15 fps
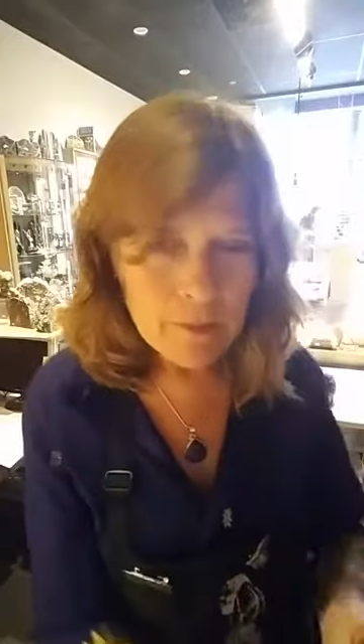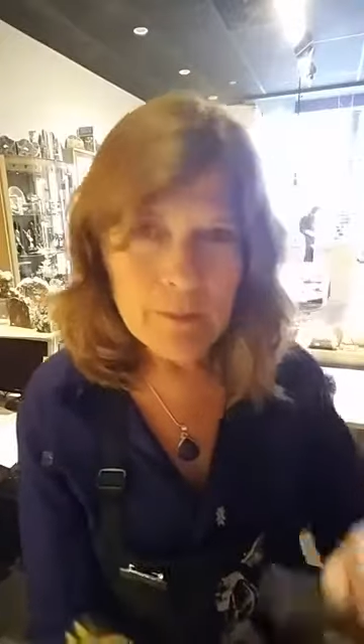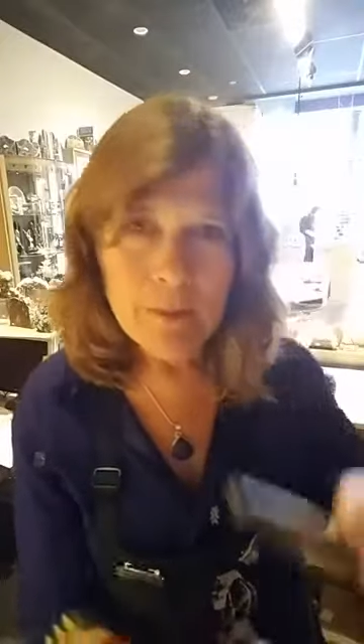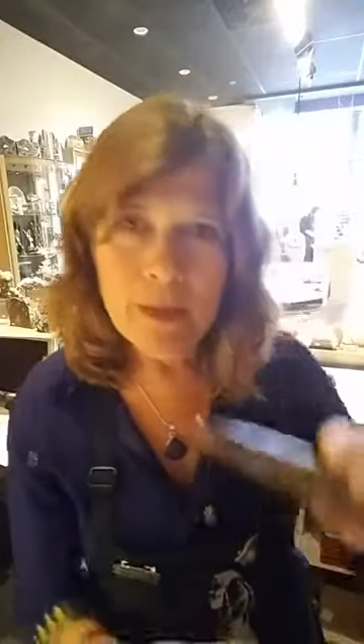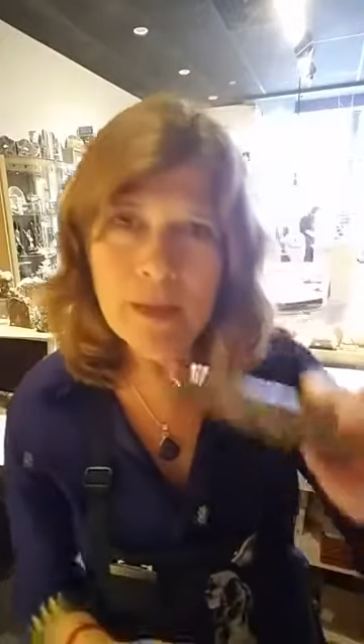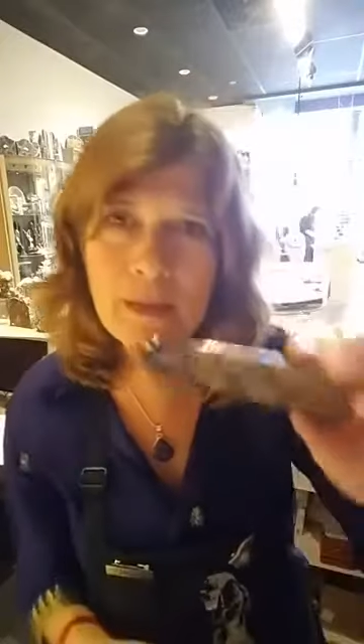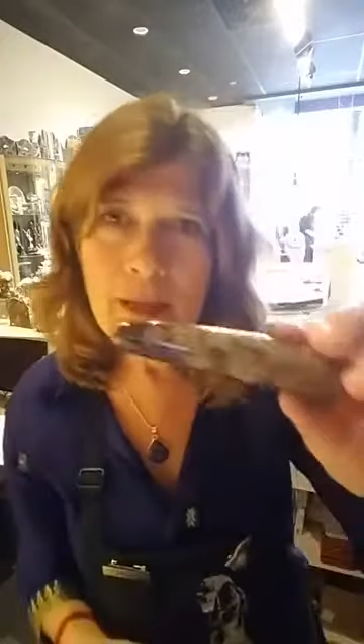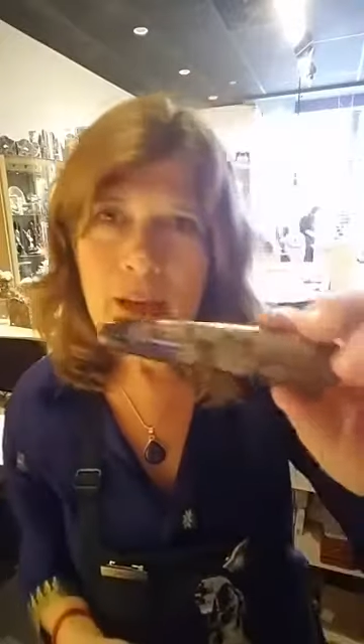
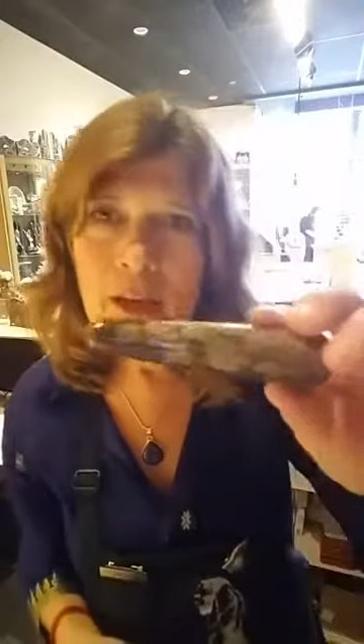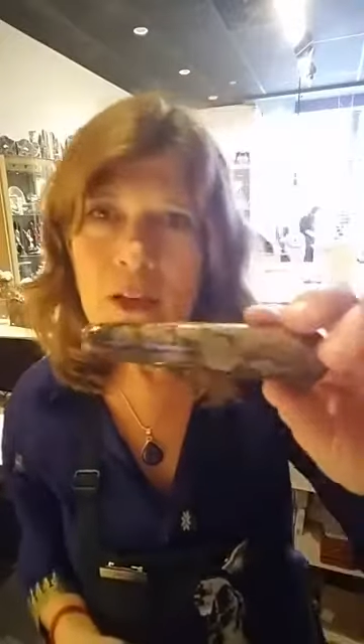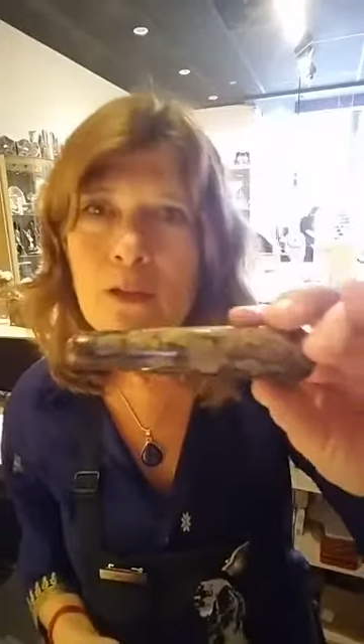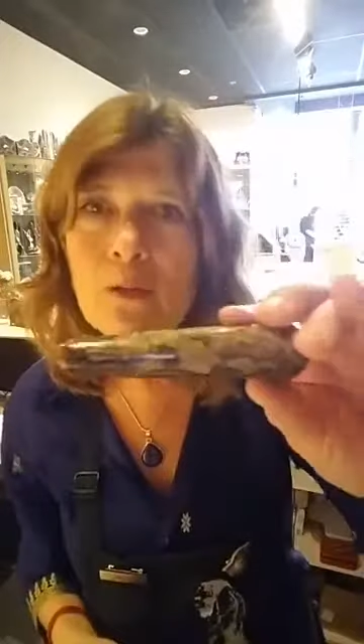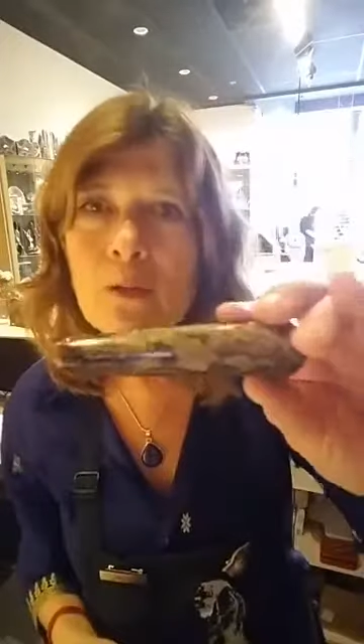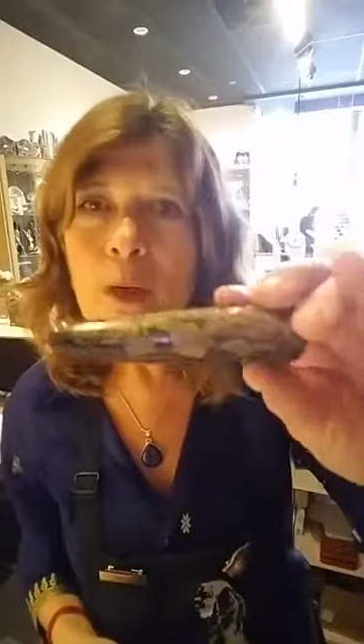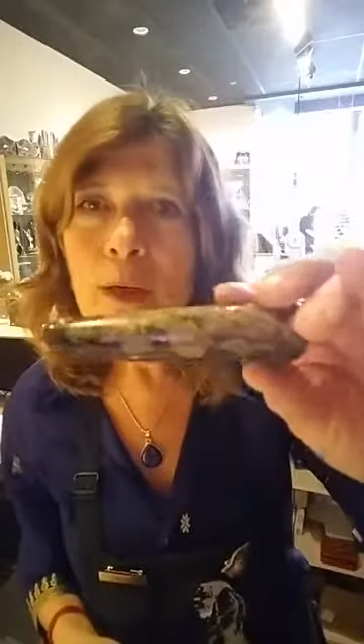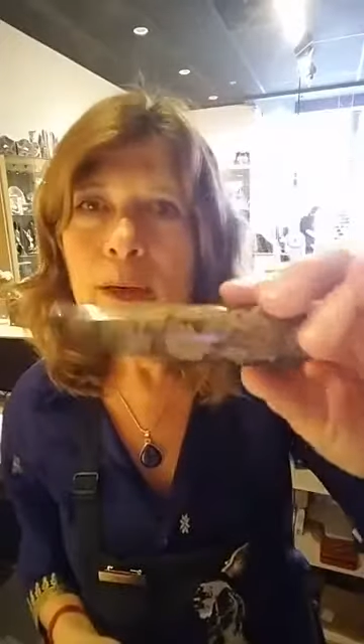
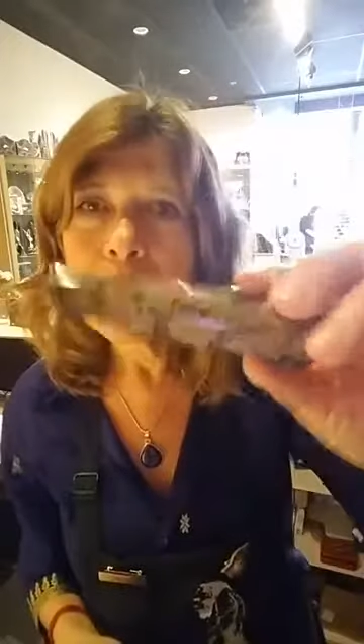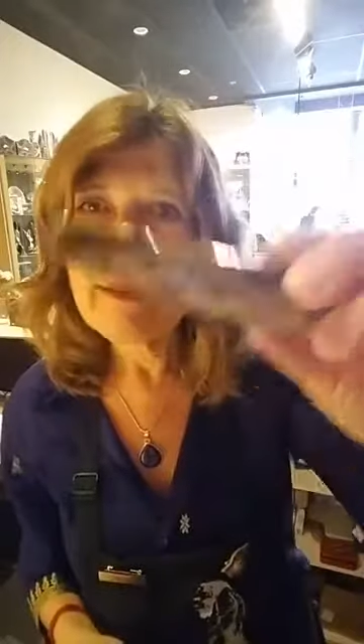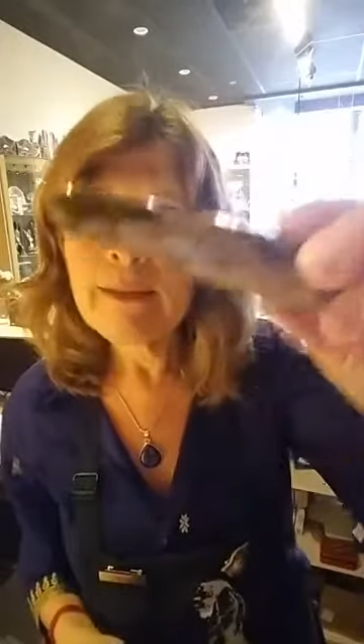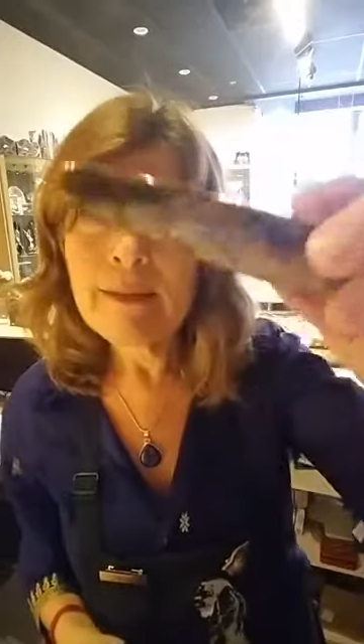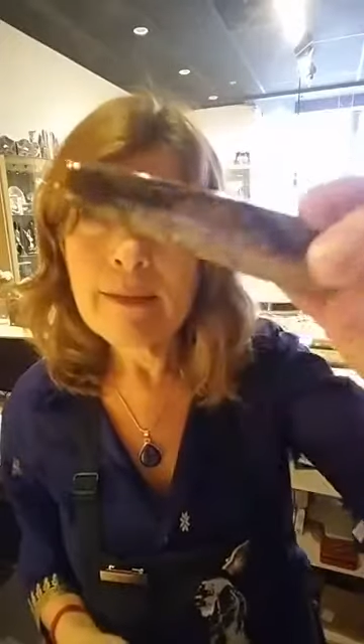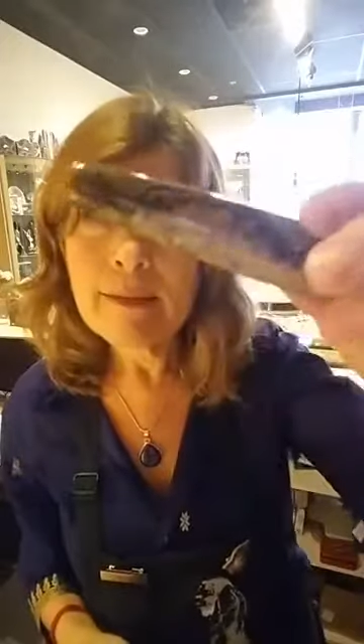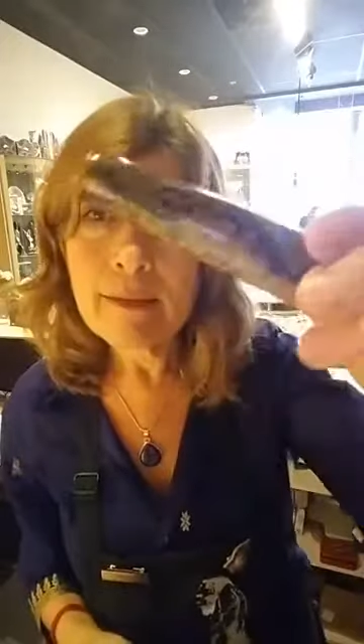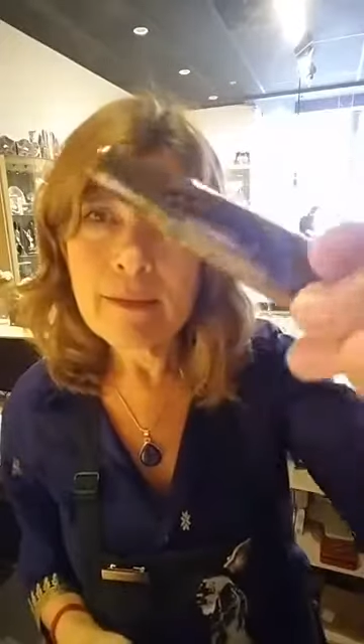massage
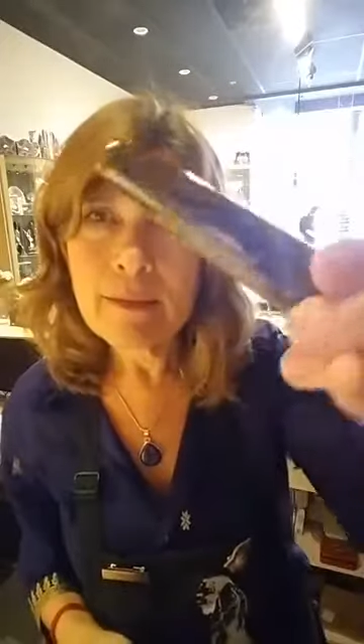wands